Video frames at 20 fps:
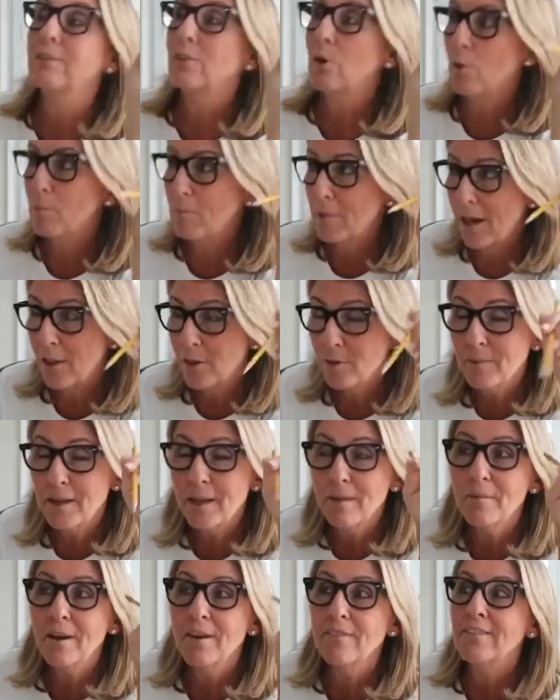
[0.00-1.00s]
don't bother
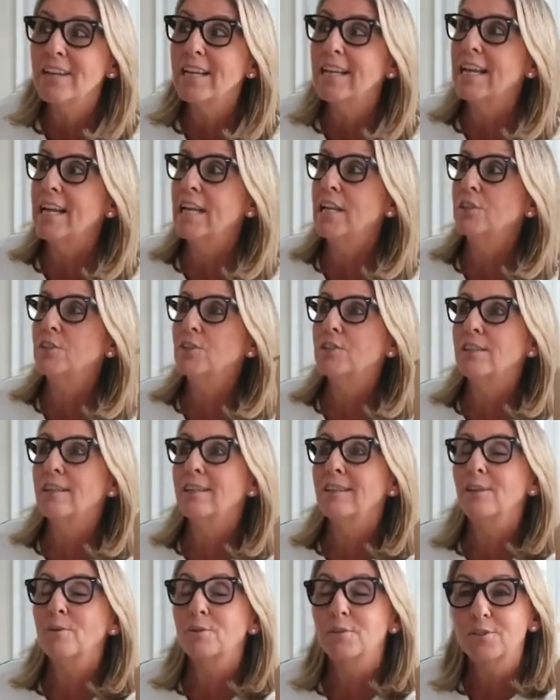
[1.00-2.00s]
me, I'm on
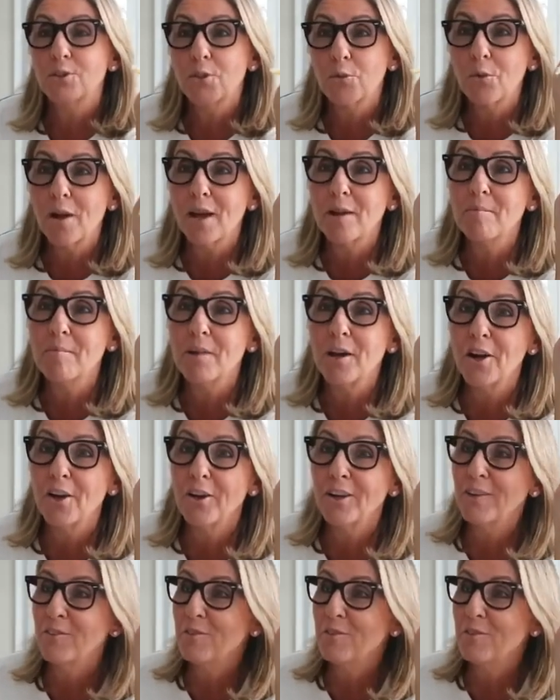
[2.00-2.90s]
vacation, that was threadbare,